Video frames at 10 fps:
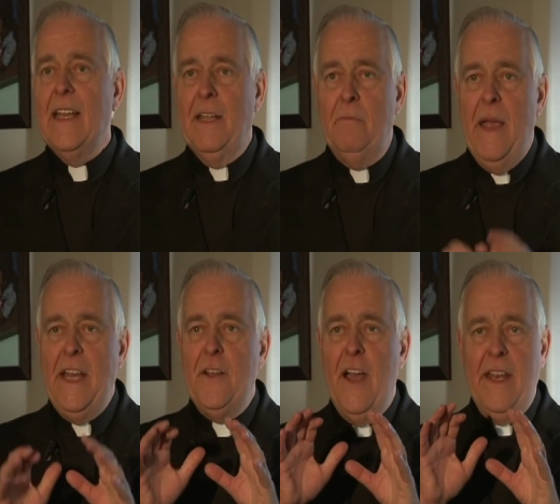It
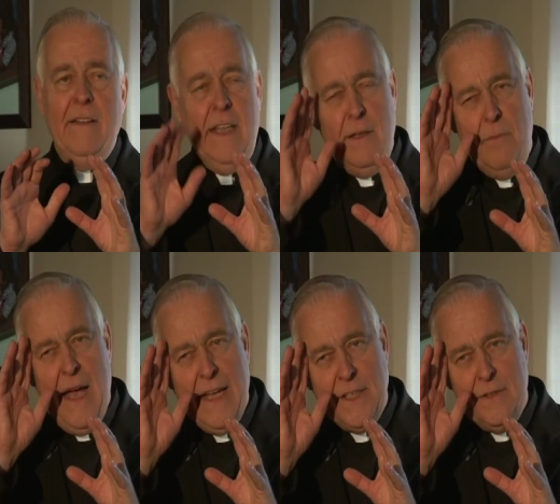may not, in the
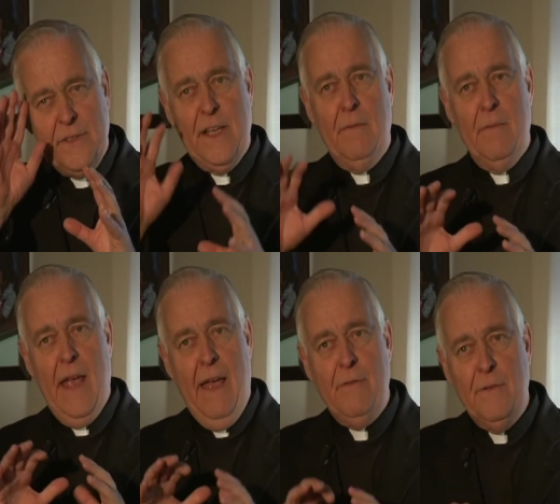minds of some,
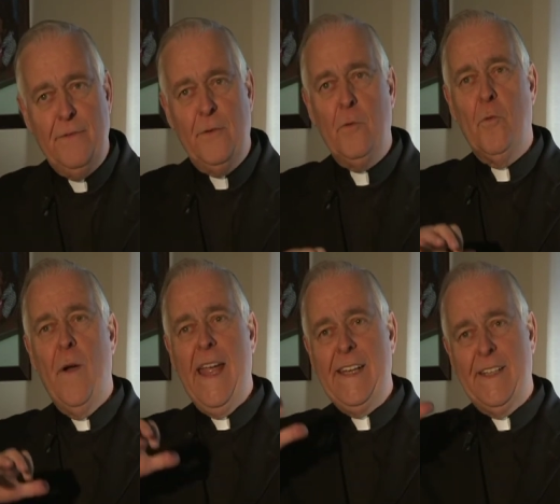have the full
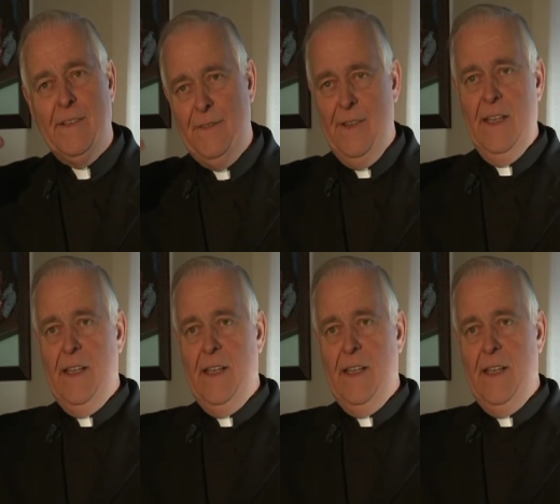weight of,